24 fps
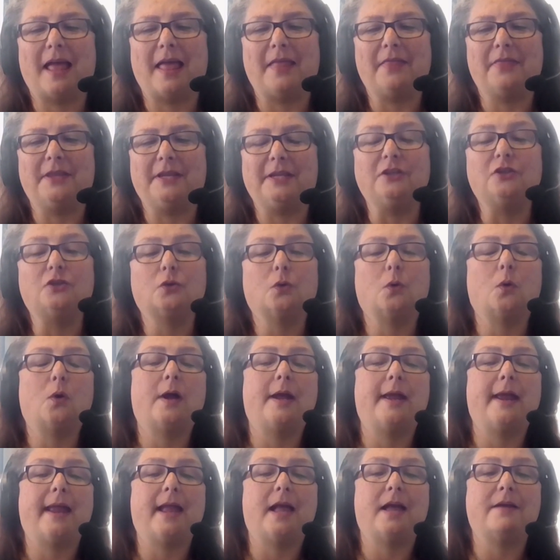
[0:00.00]
the
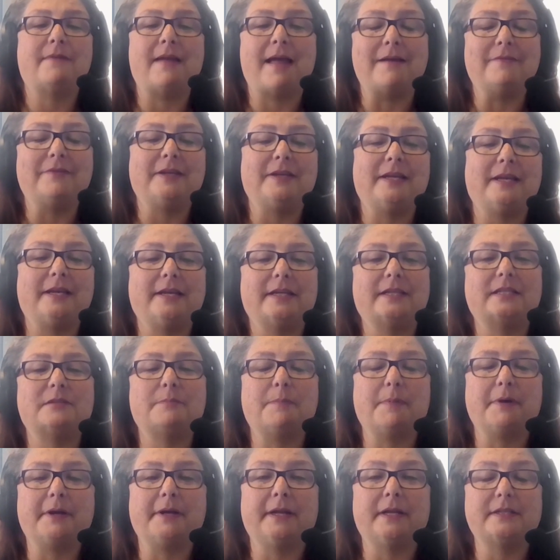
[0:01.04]
joy of having an
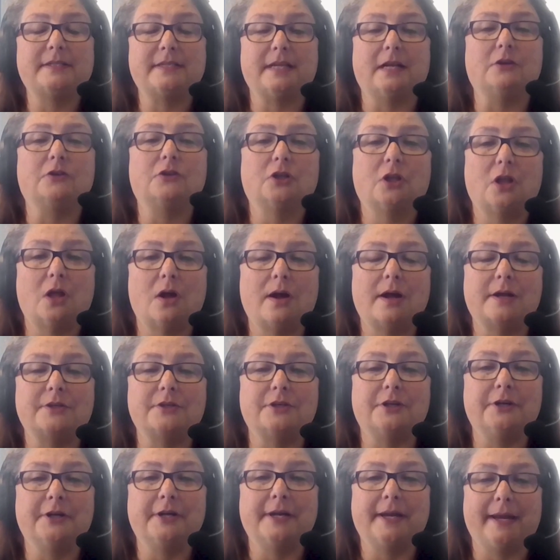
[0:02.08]
experienced elder law
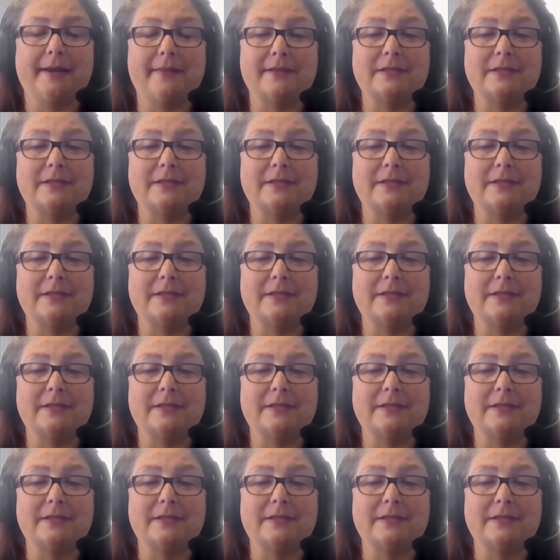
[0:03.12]
attorney